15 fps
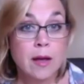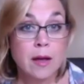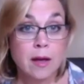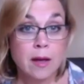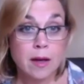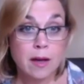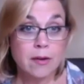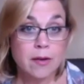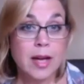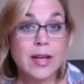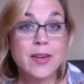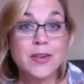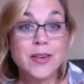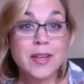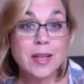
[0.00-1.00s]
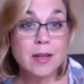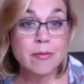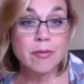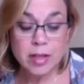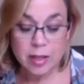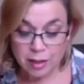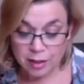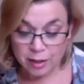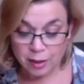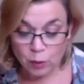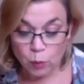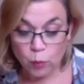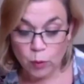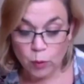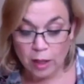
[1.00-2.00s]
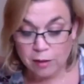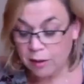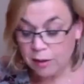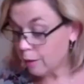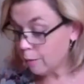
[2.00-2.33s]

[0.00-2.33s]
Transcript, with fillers: All right, good evening. Welcome